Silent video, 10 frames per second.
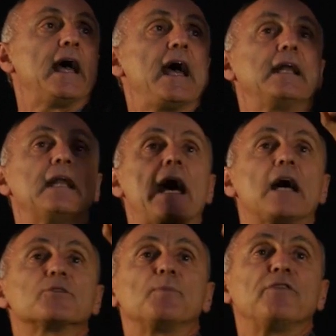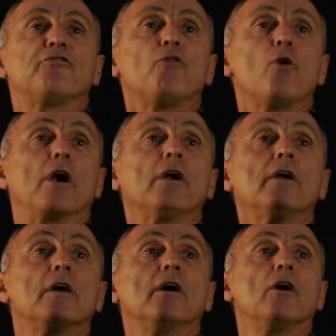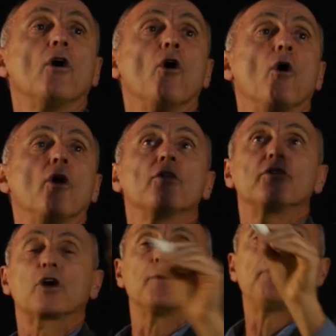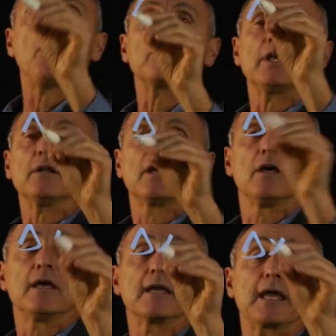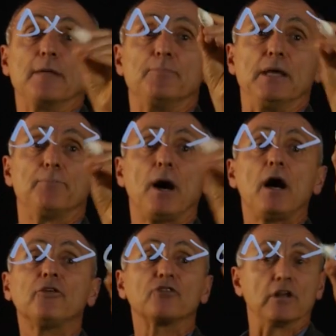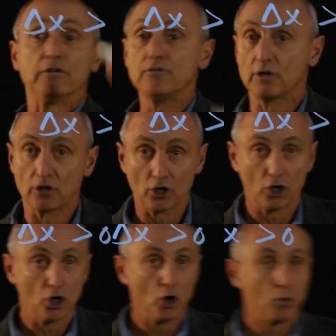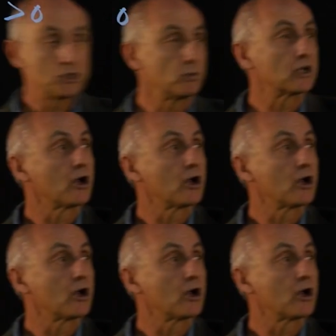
And as before, the component can be positive, which would